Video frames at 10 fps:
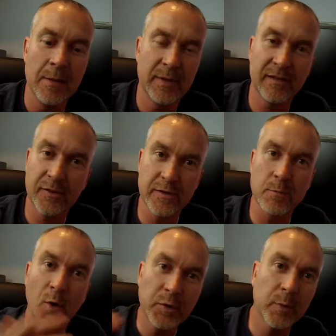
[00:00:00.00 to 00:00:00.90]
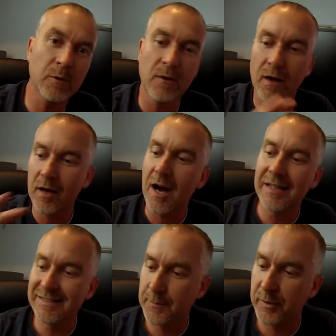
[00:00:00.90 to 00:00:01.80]
because there's multiple
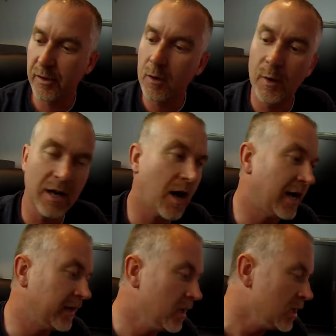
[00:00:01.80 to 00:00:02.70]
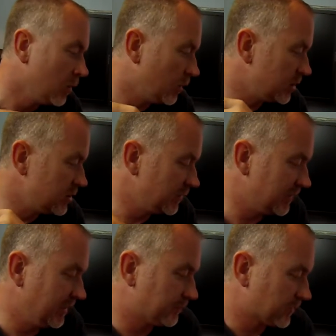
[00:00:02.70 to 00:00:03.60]
concepts that are going on when you're
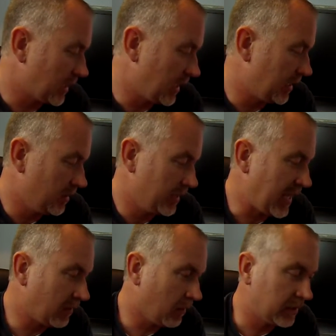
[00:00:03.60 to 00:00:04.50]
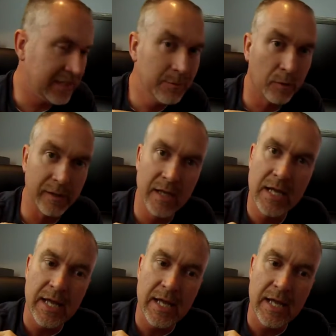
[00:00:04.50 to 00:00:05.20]
using an analog keyboard,